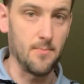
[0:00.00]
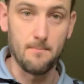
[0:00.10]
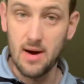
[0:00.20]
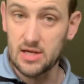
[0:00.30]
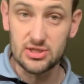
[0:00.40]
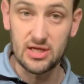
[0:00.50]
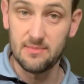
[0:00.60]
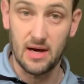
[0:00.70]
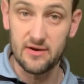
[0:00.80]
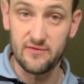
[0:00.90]
much he
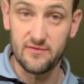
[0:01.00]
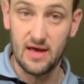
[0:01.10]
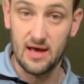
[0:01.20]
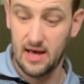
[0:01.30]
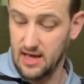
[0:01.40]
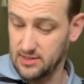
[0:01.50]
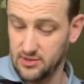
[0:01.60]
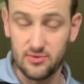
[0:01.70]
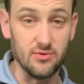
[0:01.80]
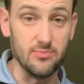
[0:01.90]
might have had to
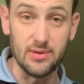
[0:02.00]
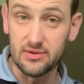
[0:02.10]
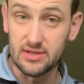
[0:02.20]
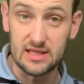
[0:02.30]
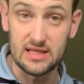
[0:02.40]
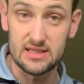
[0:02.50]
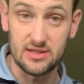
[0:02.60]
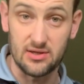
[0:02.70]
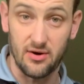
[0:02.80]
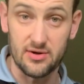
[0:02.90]
do with building these
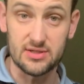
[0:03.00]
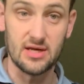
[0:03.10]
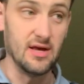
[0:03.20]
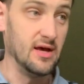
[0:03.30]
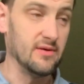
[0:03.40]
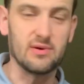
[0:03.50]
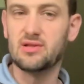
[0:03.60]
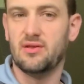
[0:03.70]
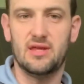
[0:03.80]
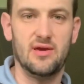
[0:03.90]
guitars, but
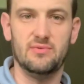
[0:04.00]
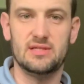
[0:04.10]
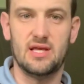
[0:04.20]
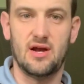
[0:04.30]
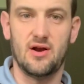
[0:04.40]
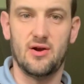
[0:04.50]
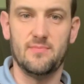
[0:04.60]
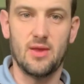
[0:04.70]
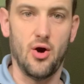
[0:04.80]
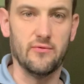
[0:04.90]
clearly he was
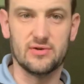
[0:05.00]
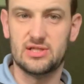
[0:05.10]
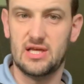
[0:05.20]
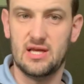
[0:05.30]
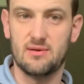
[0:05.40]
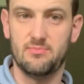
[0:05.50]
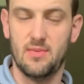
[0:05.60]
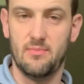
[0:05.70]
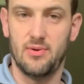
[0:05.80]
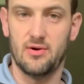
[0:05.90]
there overseeing
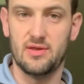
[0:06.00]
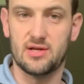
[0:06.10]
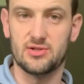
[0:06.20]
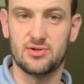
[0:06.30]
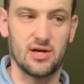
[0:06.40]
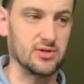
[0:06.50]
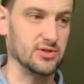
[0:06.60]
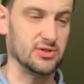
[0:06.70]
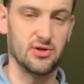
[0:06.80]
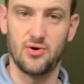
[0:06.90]
part of the
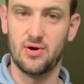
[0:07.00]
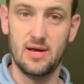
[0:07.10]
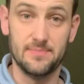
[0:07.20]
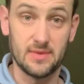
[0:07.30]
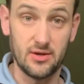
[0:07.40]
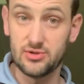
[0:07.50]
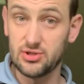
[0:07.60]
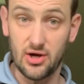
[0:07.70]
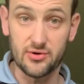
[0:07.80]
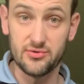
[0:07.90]
construction. So there's a
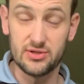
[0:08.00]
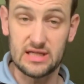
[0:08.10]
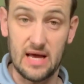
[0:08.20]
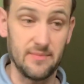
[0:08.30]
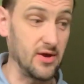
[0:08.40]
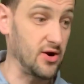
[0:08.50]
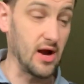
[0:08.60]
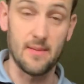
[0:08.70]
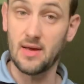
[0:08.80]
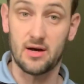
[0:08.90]
John Cruz stamp
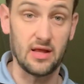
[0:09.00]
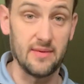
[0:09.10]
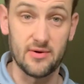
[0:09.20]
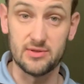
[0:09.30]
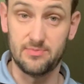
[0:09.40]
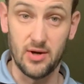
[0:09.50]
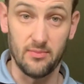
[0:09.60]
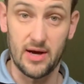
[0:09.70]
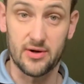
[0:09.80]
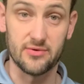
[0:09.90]
there. I'm not claiming it was
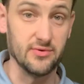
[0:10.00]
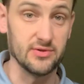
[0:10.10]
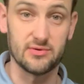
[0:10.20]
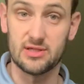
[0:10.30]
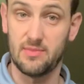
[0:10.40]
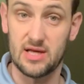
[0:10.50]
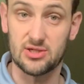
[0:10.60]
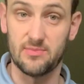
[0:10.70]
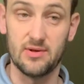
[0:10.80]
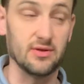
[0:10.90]
built by Cruz or it's a
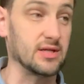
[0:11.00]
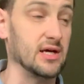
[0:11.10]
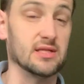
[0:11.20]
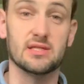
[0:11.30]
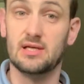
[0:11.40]
master built, because